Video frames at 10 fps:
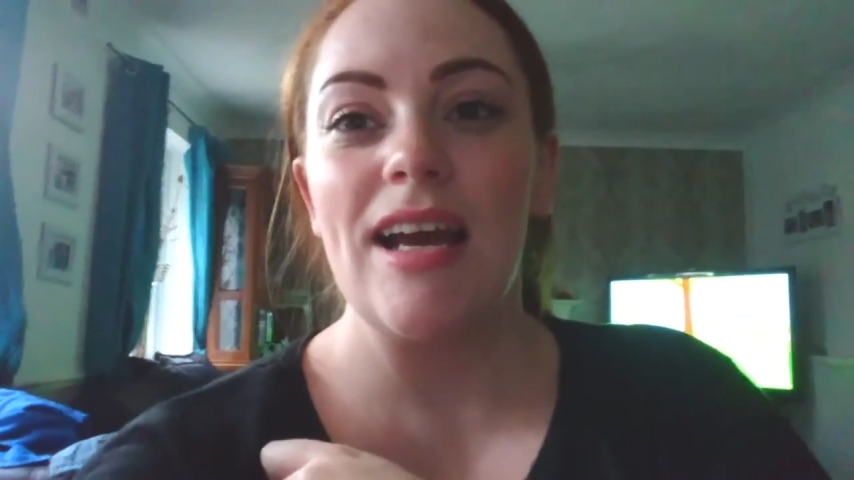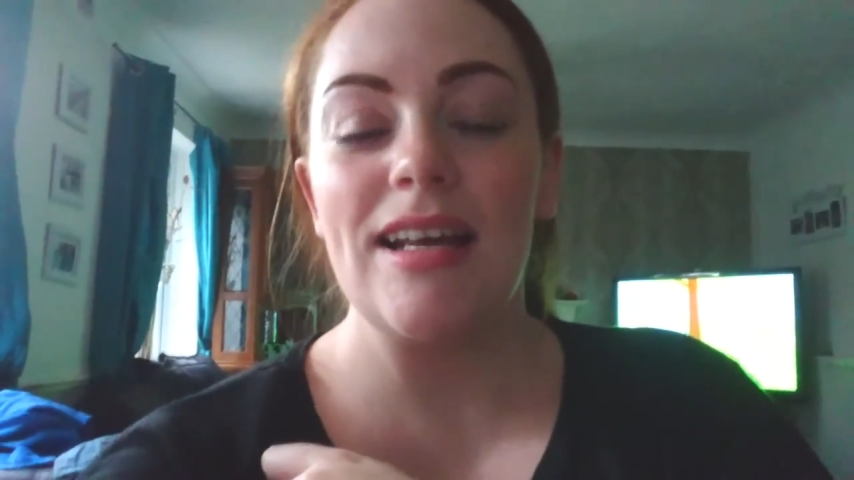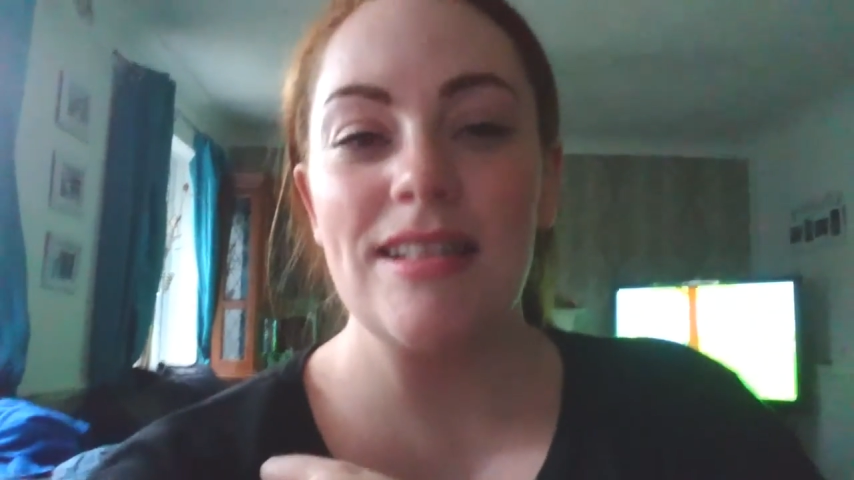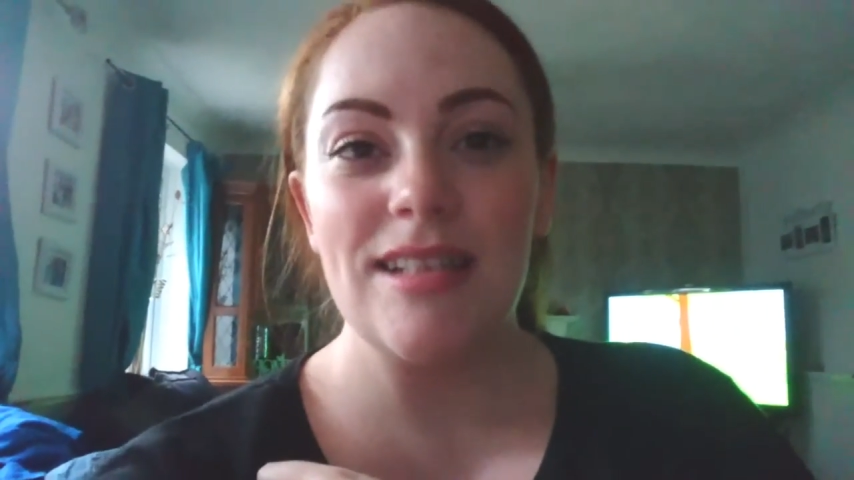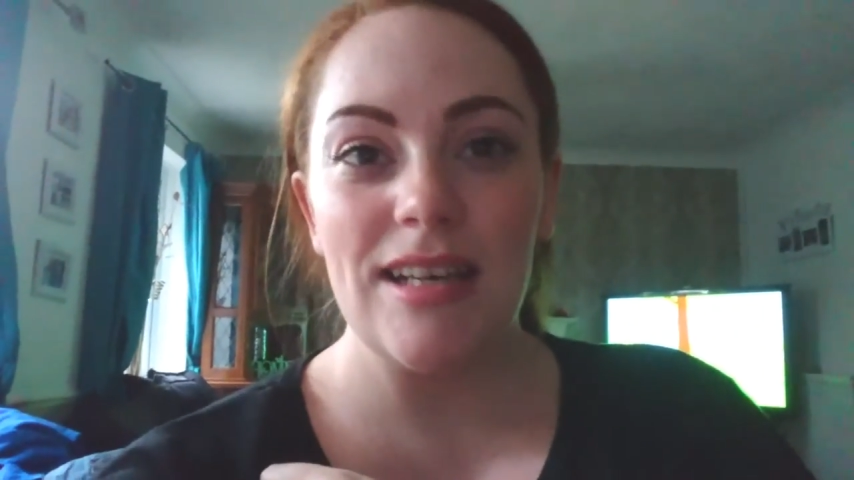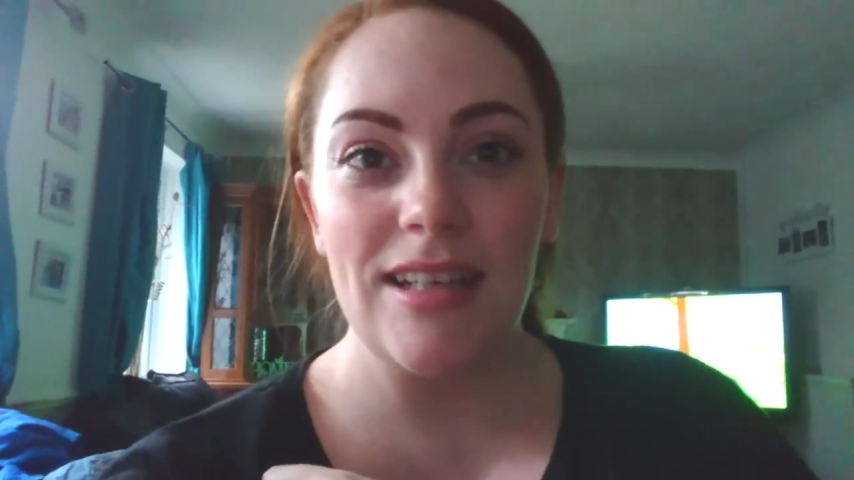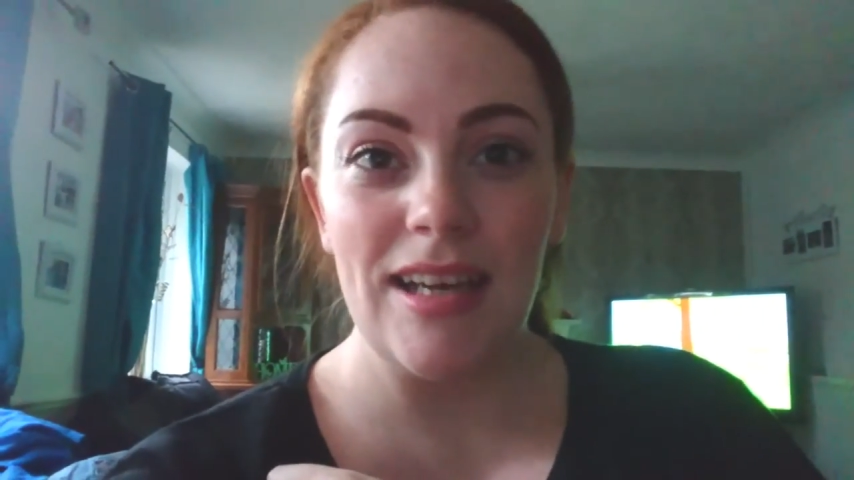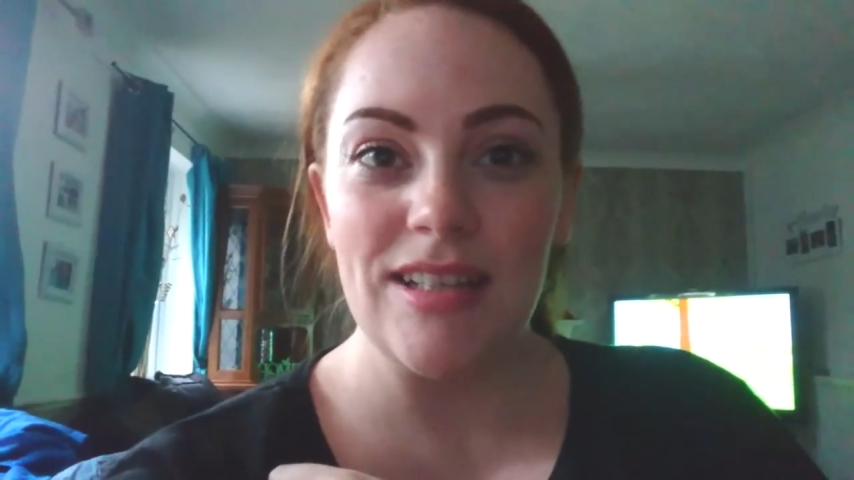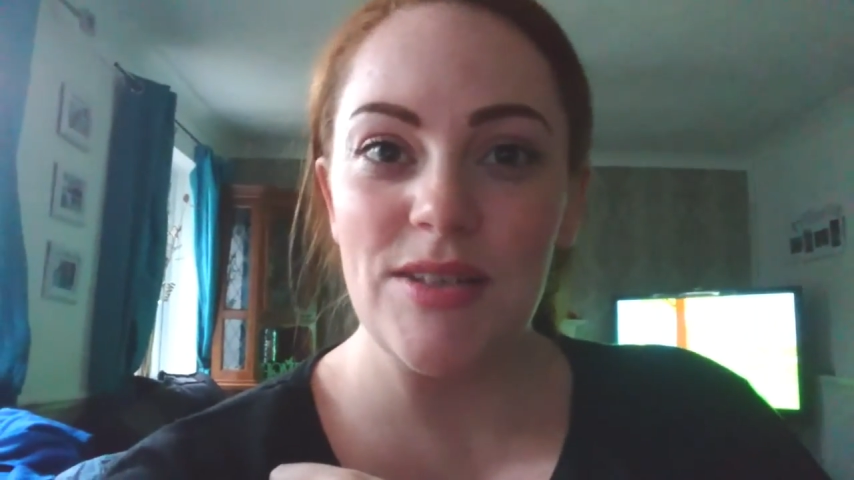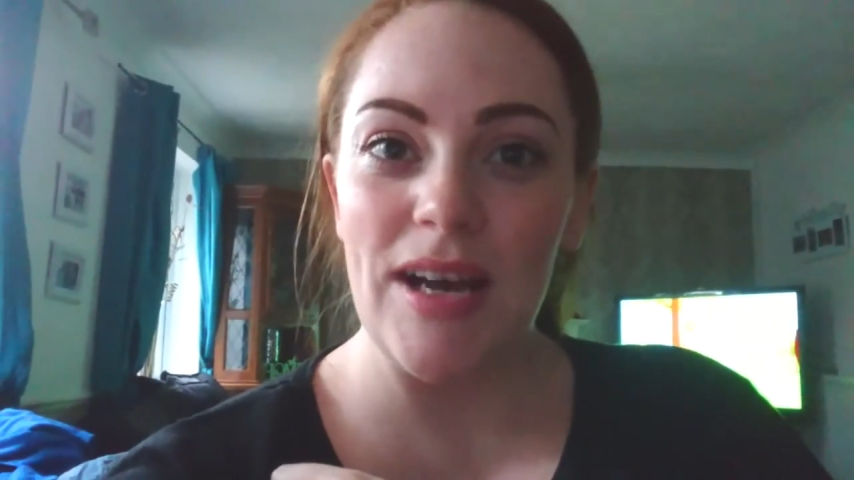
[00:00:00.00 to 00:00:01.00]
And
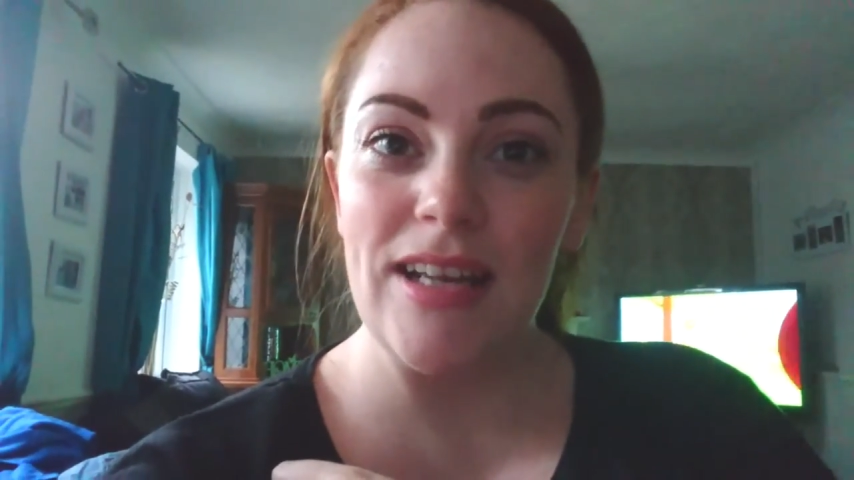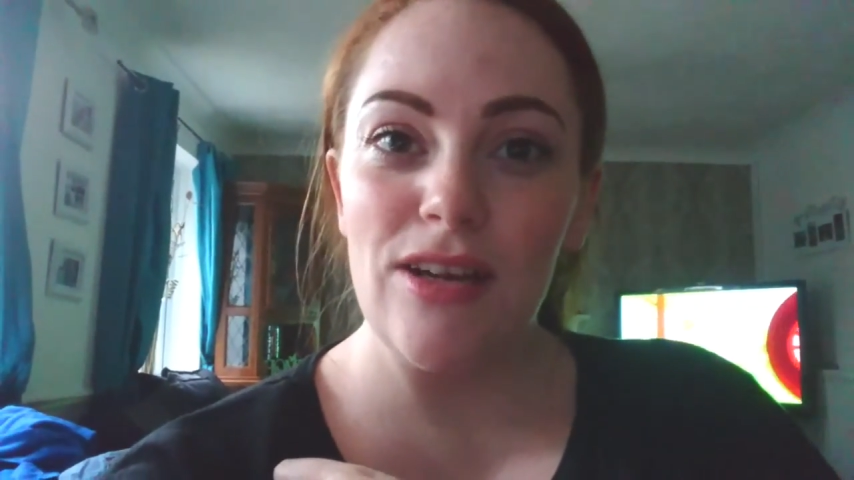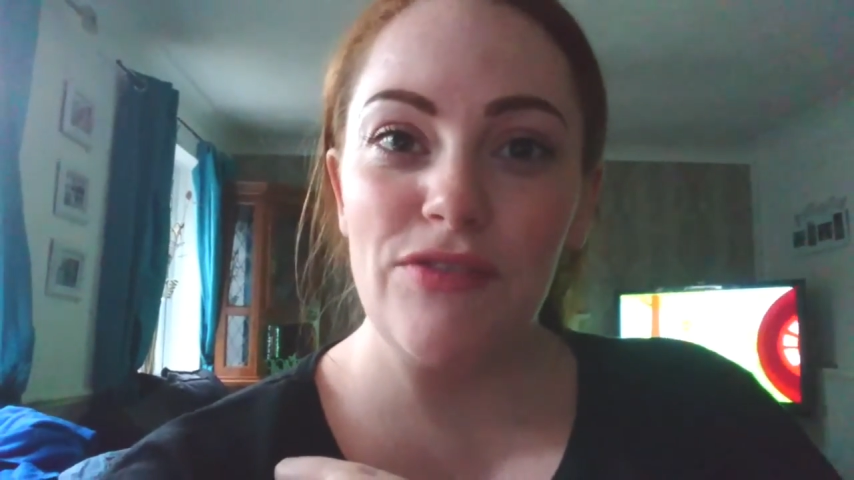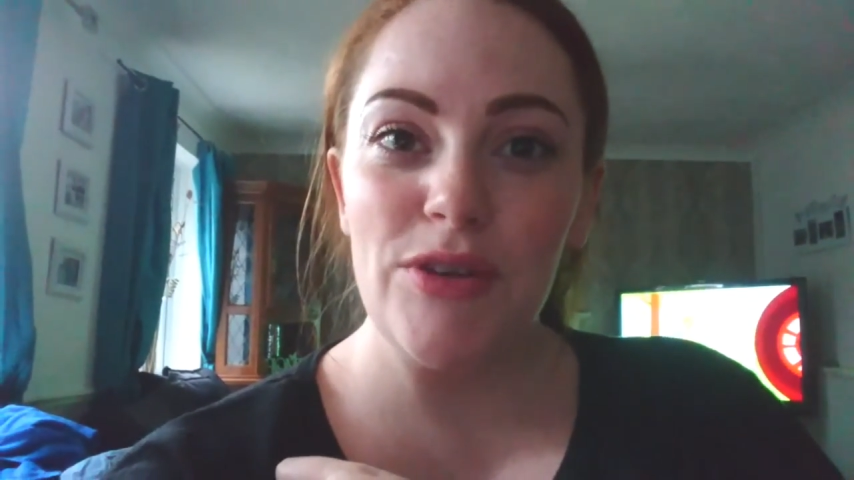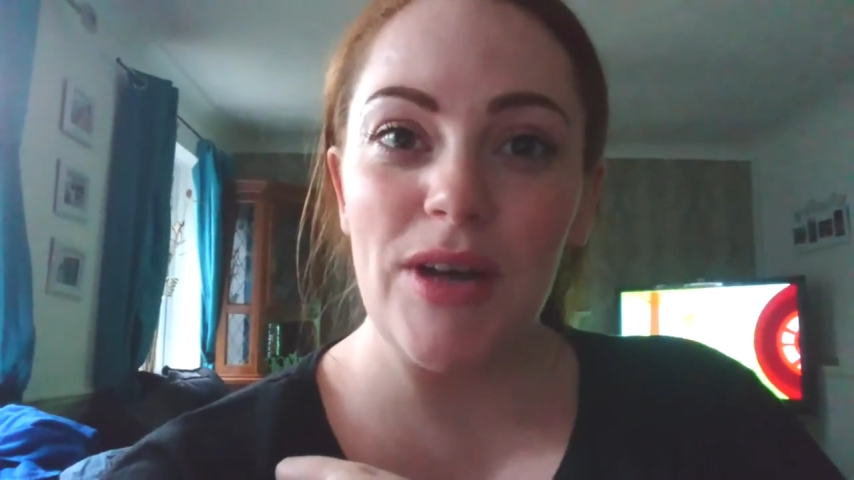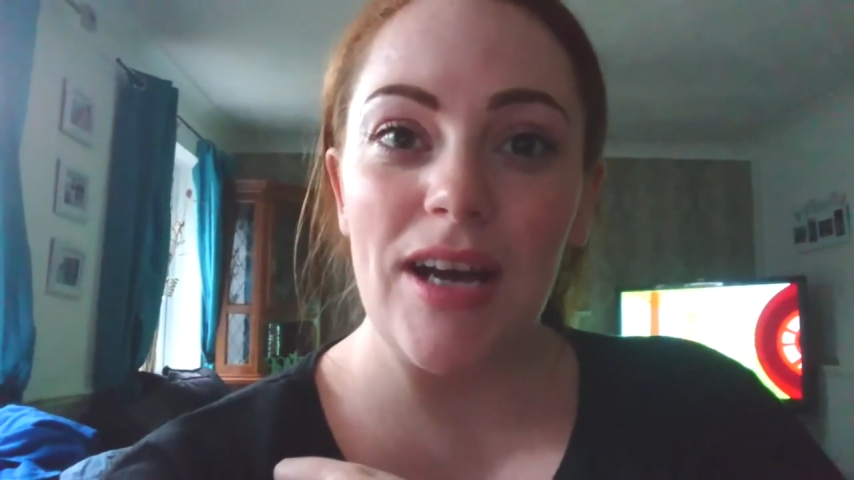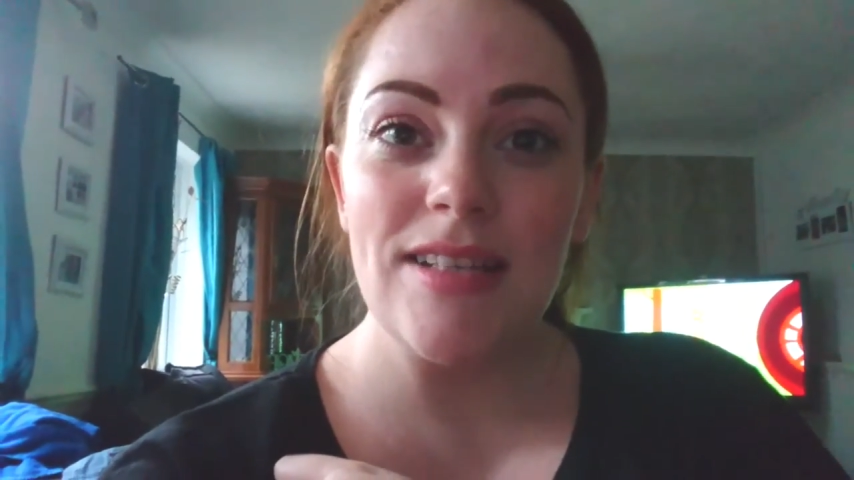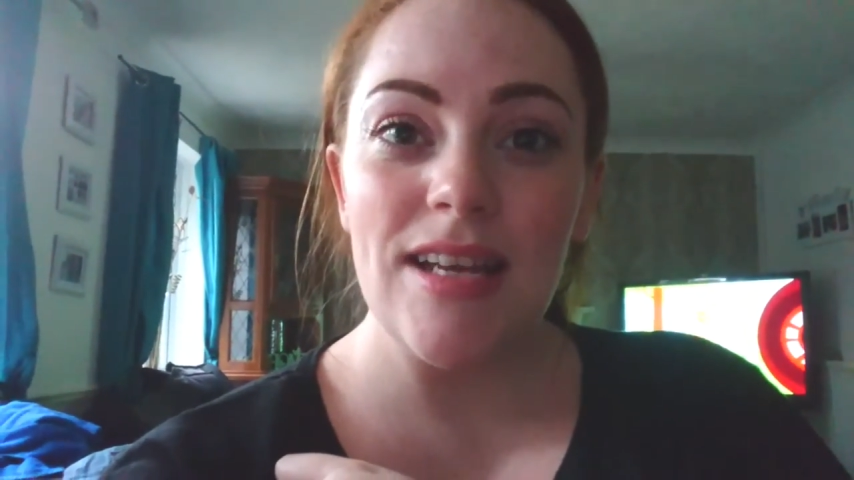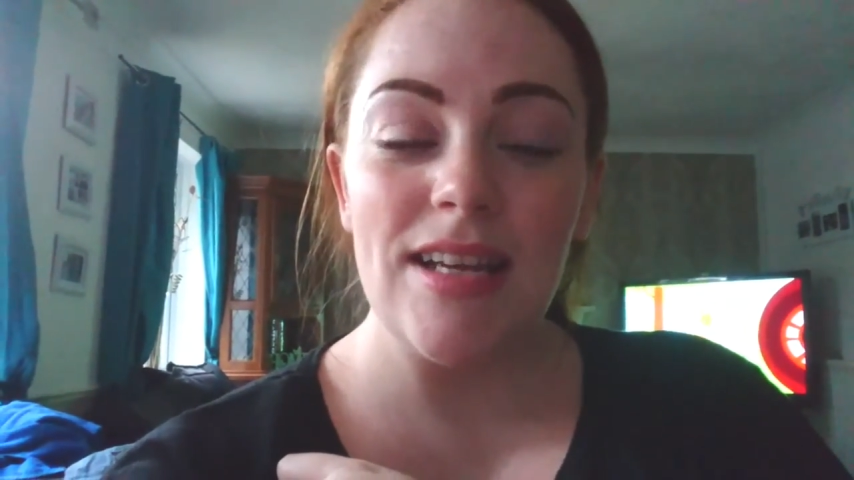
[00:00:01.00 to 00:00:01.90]
so I love you guys.